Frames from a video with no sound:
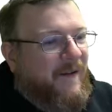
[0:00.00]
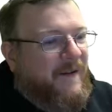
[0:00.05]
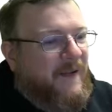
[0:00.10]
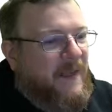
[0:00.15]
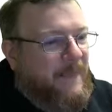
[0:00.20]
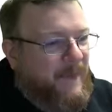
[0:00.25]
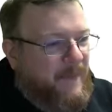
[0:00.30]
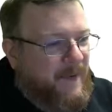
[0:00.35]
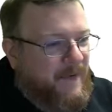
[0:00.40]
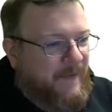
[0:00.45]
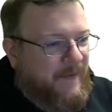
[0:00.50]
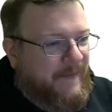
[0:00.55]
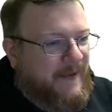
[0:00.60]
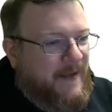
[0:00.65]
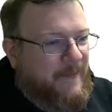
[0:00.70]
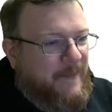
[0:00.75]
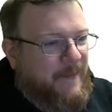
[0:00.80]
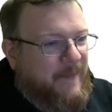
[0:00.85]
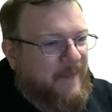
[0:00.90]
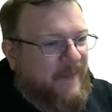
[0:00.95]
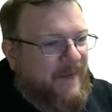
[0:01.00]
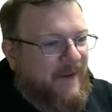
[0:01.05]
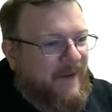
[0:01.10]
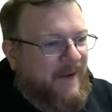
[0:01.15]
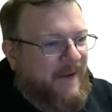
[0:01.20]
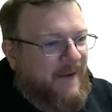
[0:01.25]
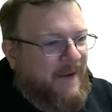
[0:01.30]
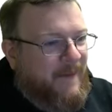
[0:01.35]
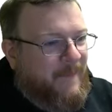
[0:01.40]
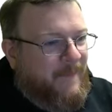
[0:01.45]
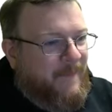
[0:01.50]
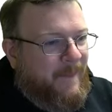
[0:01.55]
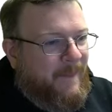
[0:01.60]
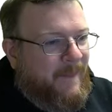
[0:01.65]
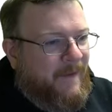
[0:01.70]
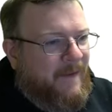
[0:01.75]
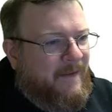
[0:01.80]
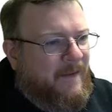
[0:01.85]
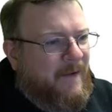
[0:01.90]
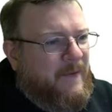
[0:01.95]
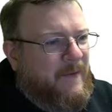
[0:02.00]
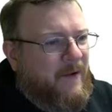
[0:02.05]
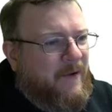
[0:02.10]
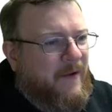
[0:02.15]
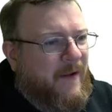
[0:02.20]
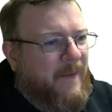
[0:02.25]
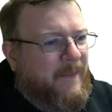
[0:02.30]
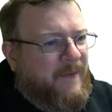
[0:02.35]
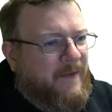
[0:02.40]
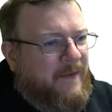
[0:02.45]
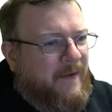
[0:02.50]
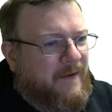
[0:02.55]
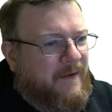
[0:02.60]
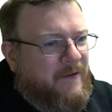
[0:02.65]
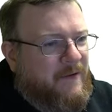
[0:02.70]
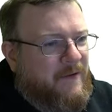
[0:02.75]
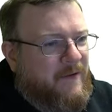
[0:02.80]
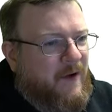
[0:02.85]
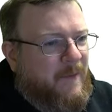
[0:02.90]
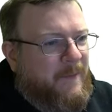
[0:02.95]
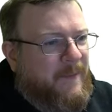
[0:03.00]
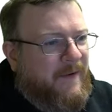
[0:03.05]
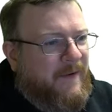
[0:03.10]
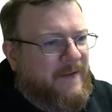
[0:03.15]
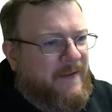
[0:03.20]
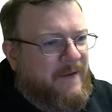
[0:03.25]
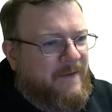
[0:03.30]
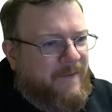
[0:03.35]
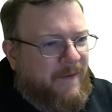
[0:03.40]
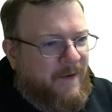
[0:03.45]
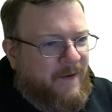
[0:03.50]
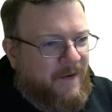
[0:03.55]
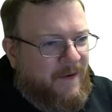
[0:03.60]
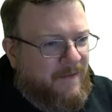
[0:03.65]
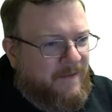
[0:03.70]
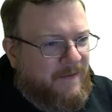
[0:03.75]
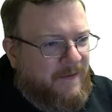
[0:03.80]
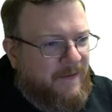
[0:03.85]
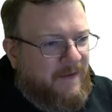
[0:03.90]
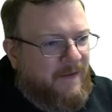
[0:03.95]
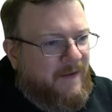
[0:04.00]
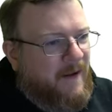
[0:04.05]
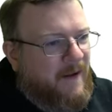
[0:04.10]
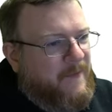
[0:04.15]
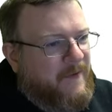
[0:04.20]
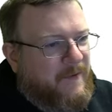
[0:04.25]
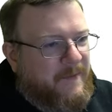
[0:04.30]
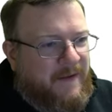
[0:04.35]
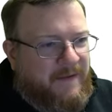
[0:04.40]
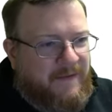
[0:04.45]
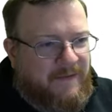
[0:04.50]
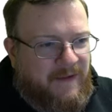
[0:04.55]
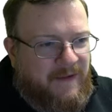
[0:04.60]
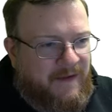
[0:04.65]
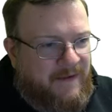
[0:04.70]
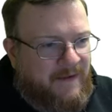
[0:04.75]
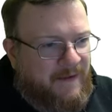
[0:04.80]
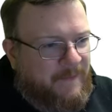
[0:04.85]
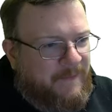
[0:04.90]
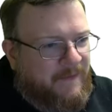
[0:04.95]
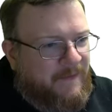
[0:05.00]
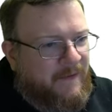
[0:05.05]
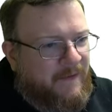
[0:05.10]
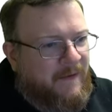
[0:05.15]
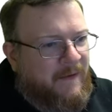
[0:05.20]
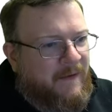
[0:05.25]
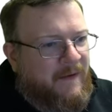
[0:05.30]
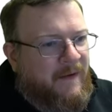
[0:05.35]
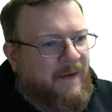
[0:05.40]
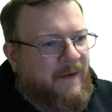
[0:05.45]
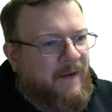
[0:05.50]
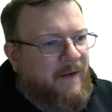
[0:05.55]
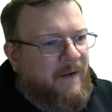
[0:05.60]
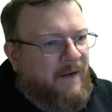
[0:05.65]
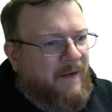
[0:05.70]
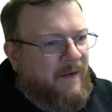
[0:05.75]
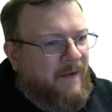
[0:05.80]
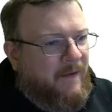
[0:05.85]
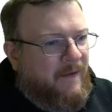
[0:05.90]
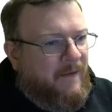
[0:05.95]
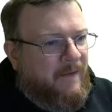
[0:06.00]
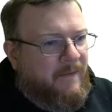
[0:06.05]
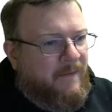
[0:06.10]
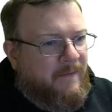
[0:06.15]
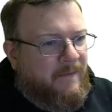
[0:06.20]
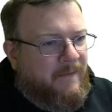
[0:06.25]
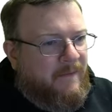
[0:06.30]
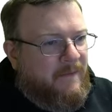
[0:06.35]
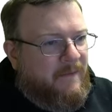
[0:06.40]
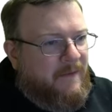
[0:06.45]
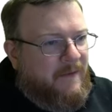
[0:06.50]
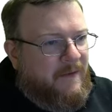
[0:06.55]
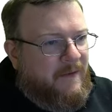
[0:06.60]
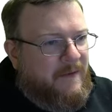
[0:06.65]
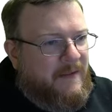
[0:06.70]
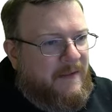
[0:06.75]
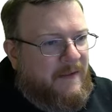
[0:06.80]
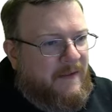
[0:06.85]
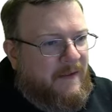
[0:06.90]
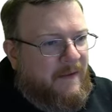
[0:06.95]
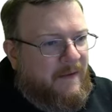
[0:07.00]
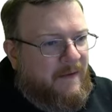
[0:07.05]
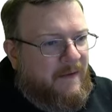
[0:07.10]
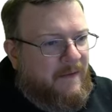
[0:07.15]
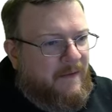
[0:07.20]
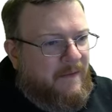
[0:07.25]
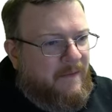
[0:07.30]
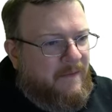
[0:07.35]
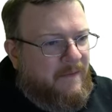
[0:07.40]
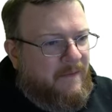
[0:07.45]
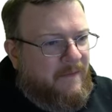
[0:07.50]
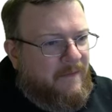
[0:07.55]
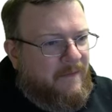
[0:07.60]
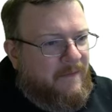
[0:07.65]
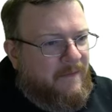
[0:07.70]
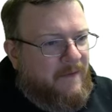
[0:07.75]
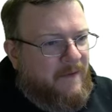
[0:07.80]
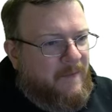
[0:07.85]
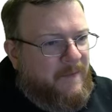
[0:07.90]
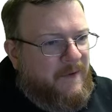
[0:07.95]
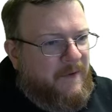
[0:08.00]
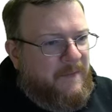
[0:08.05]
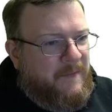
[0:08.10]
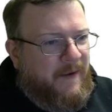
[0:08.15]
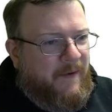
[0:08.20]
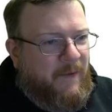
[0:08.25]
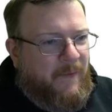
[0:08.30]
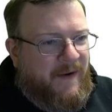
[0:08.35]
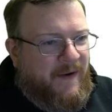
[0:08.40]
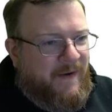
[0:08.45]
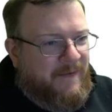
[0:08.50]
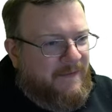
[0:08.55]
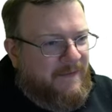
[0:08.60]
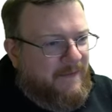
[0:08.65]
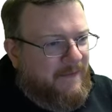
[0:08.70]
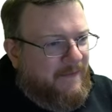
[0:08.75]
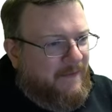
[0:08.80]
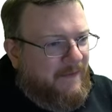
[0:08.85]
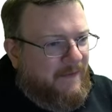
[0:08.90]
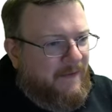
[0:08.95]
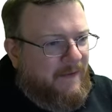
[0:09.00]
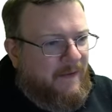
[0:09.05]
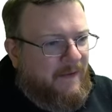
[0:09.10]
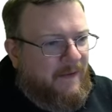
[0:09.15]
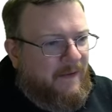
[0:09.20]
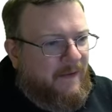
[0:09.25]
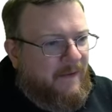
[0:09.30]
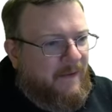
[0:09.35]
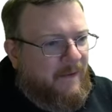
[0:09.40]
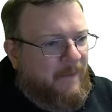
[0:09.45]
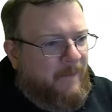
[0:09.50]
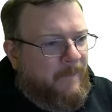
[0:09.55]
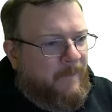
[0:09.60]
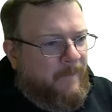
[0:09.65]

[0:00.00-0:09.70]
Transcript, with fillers: keep it moving. Keep it moving. Uh, that would go back to, to uh, Paldea Evolved, uh, Build Battle Stadiums, uh, the uh, Build Battle boxes. Um,